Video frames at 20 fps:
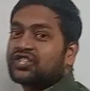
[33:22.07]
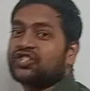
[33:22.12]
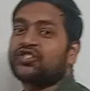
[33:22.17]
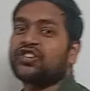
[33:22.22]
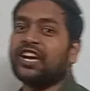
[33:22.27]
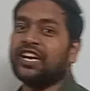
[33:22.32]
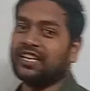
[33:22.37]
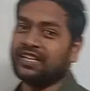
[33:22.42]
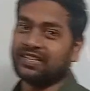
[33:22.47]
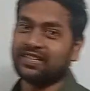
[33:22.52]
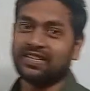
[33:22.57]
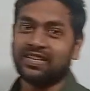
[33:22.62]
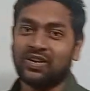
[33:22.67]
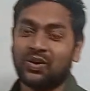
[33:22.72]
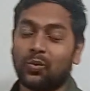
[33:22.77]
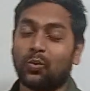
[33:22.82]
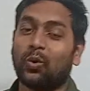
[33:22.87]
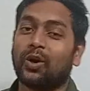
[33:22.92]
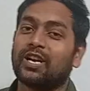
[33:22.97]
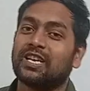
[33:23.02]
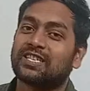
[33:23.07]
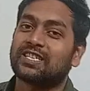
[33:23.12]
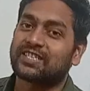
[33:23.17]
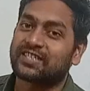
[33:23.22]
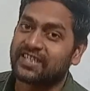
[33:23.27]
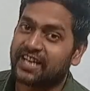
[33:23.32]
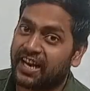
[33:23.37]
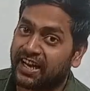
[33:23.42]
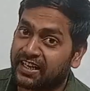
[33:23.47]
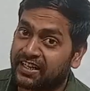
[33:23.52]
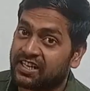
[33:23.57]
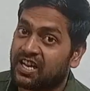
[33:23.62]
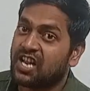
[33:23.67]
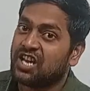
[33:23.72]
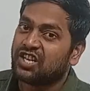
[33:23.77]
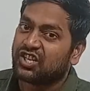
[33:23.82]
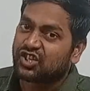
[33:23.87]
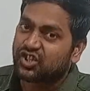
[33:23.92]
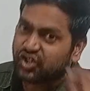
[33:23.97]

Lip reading: Strain. What is strain?